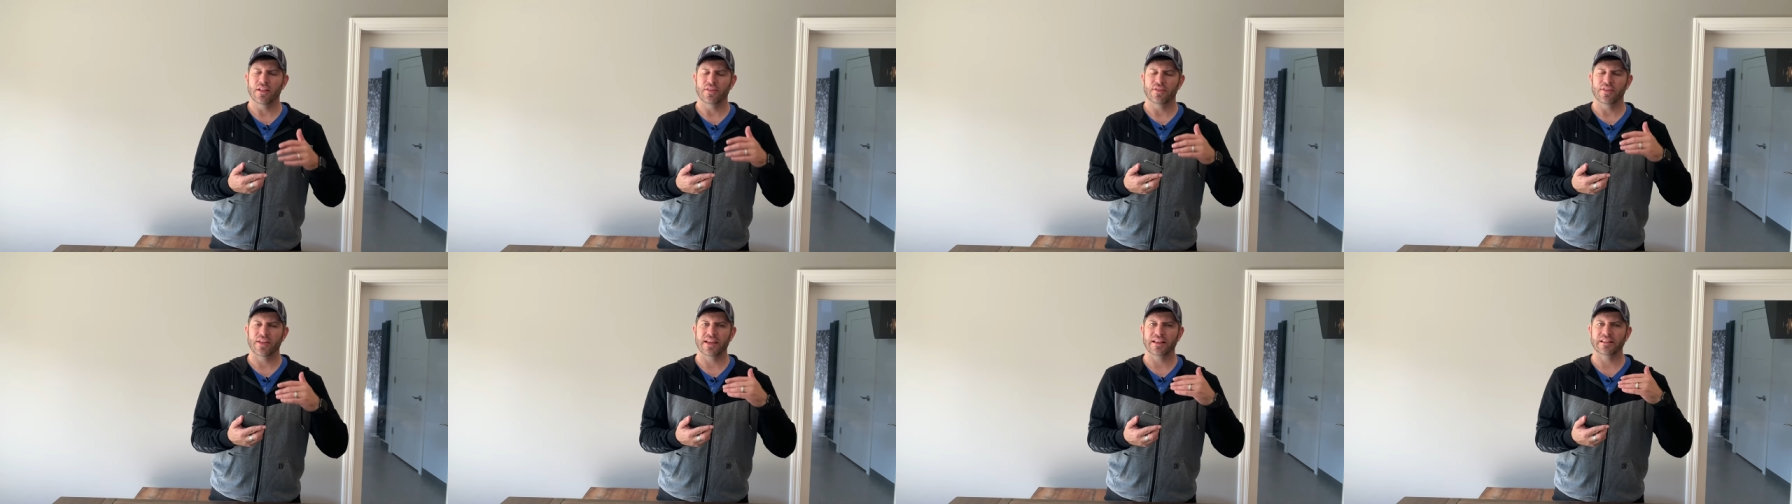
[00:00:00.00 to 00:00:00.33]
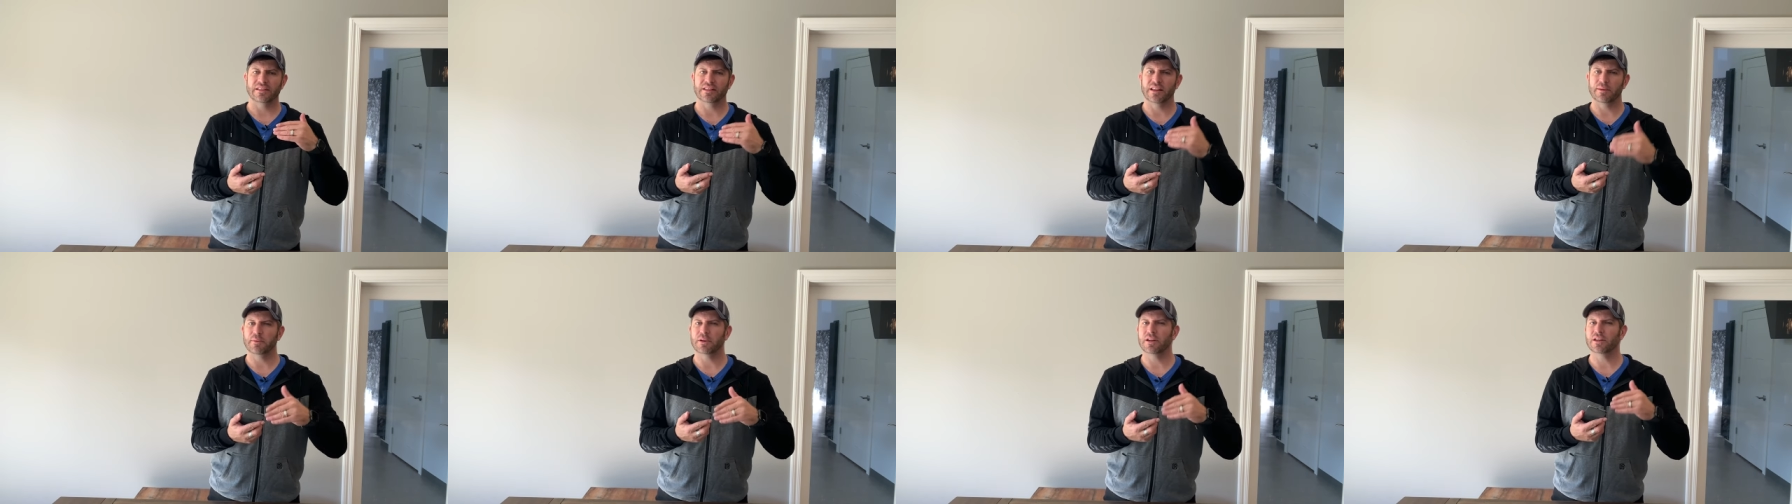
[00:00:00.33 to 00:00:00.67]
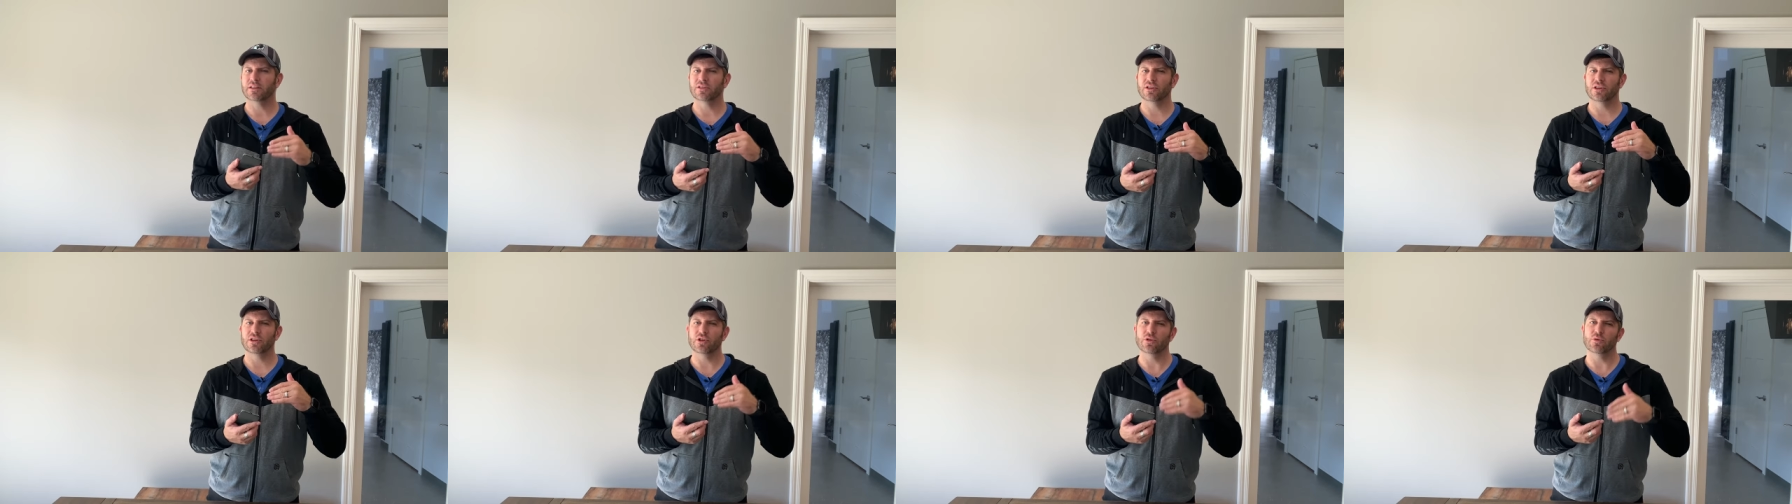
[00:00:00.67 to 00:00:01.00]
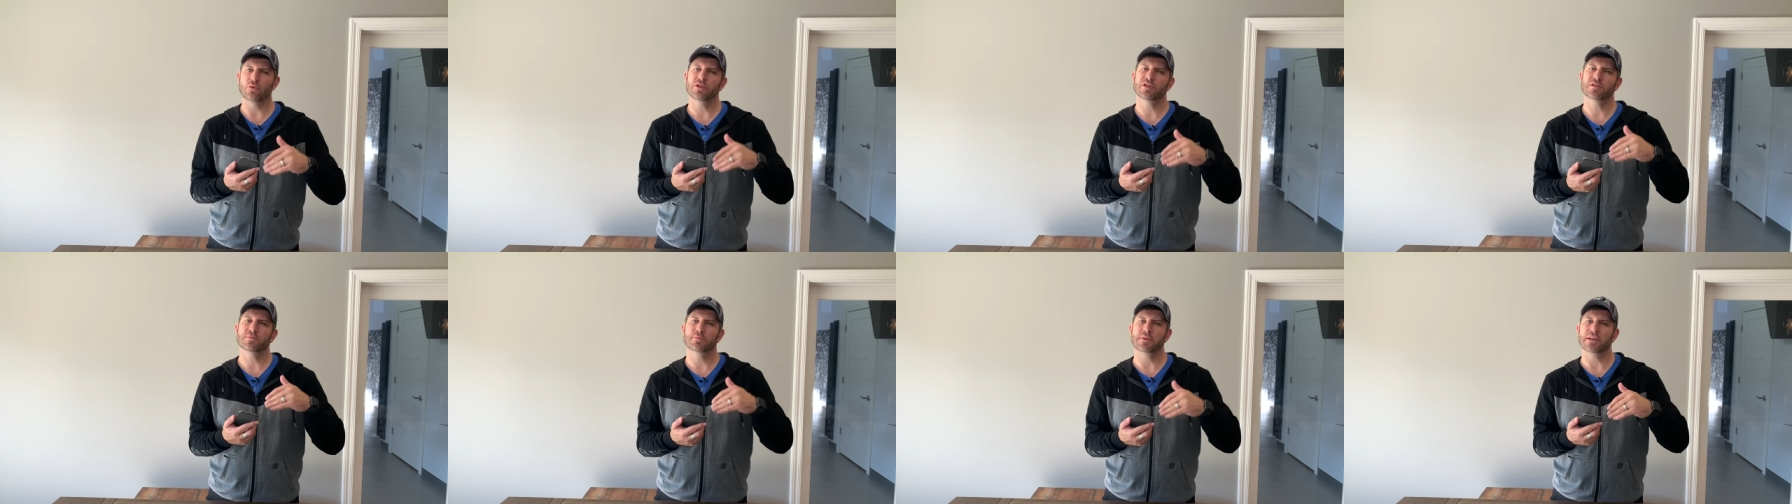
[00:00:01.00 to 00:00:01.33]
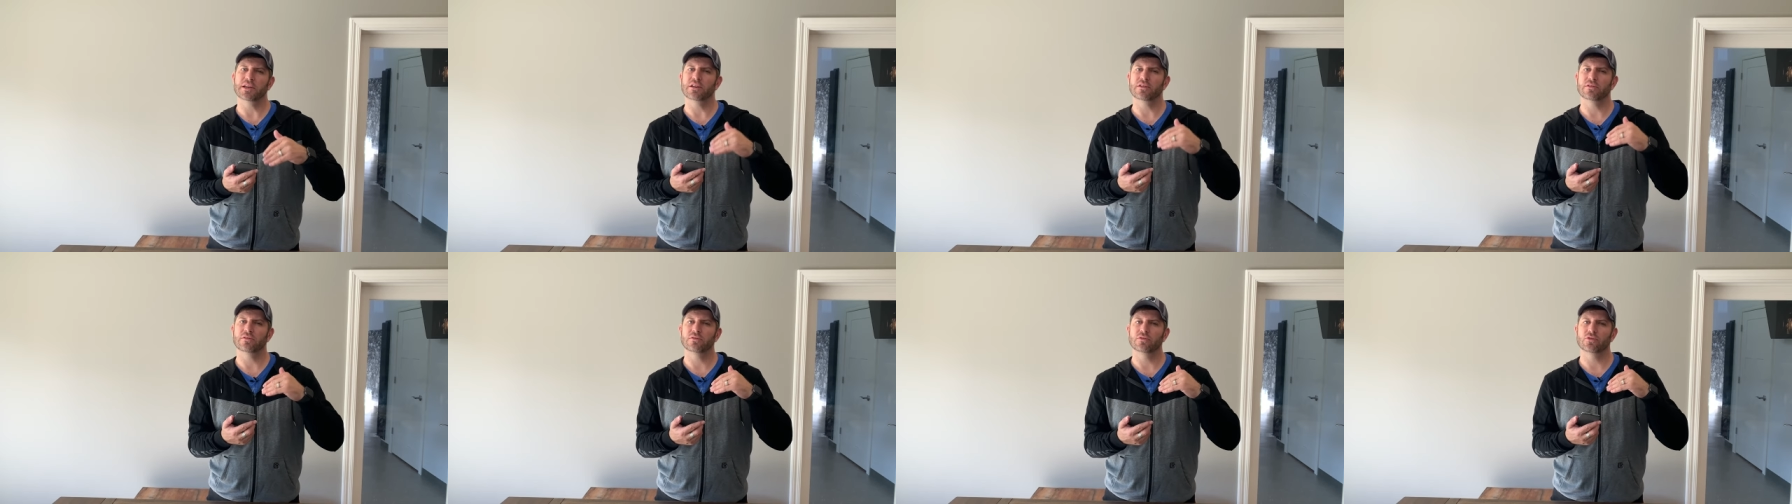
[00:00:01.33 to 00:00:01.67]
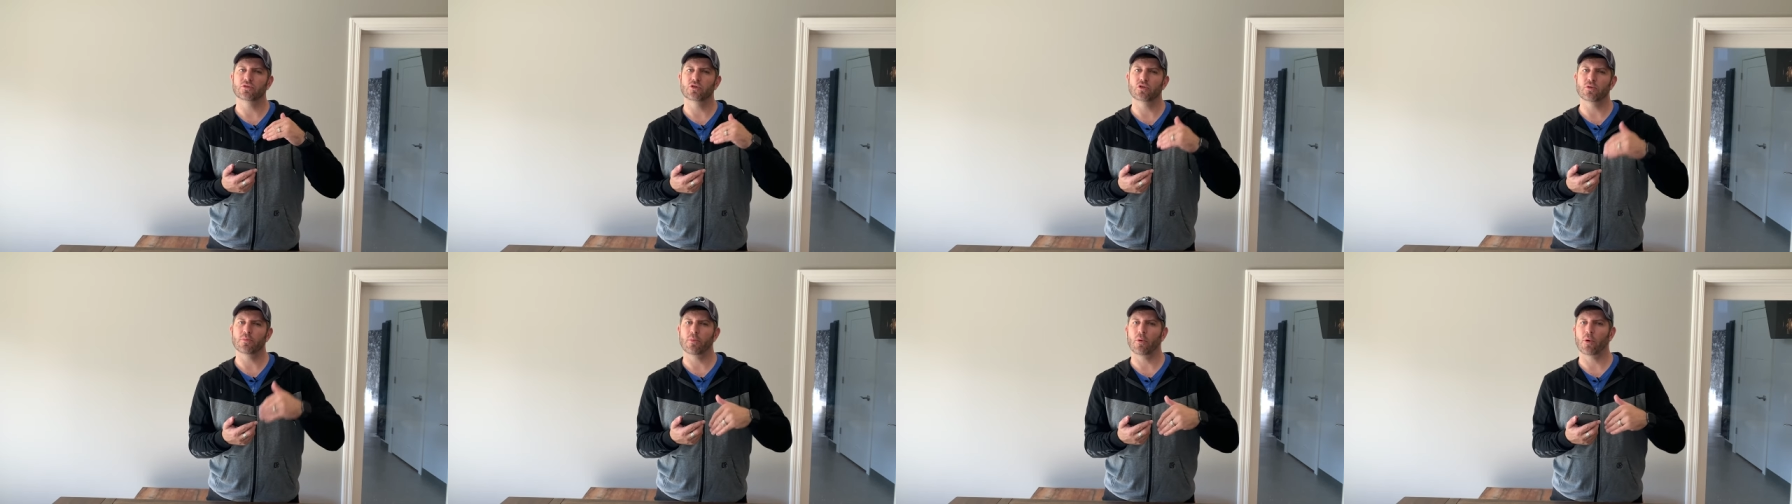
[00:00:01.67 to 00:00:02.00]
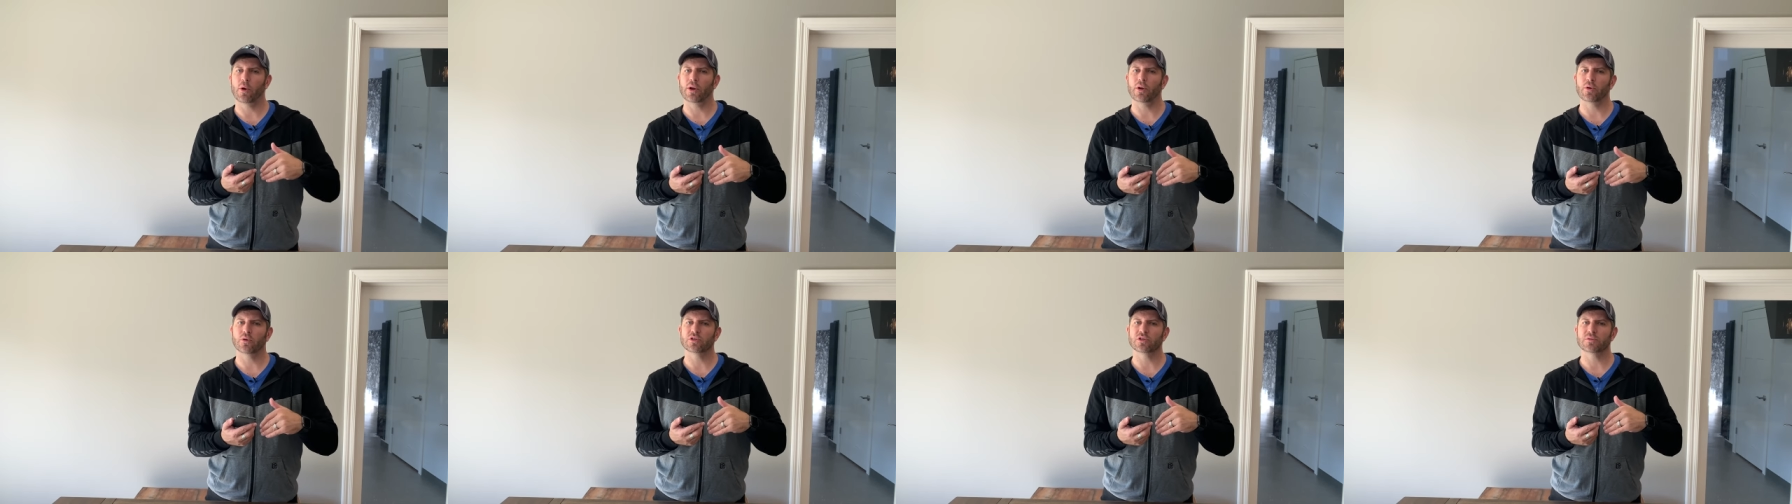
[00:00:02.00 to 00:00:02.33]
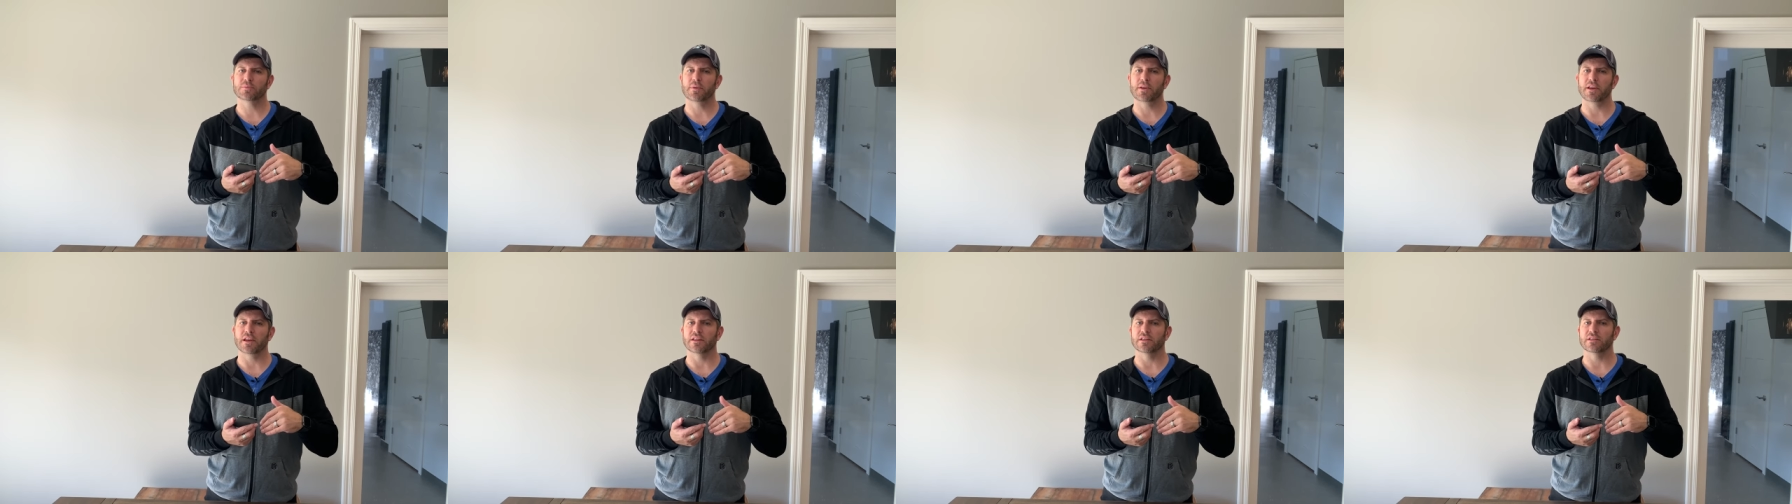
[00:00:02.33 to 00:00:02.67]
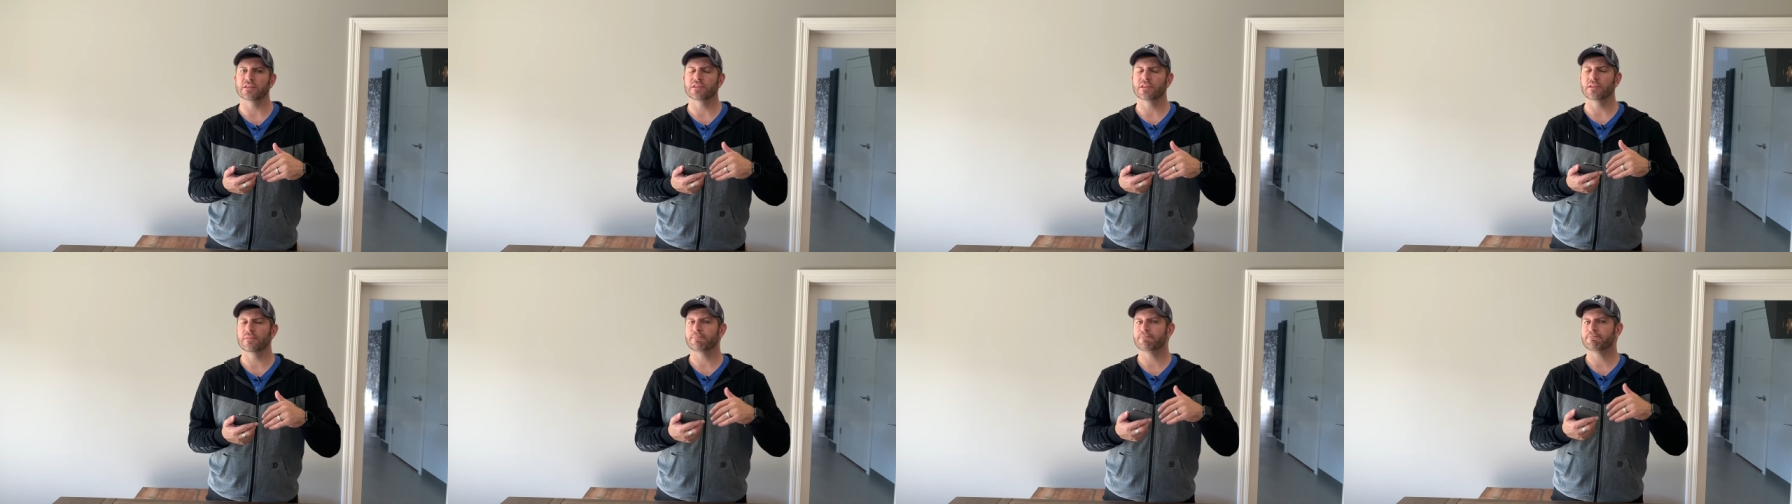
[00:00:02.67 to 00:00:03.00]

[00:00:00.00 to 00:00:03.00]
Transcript: they limit it to USB 2.0 speeds.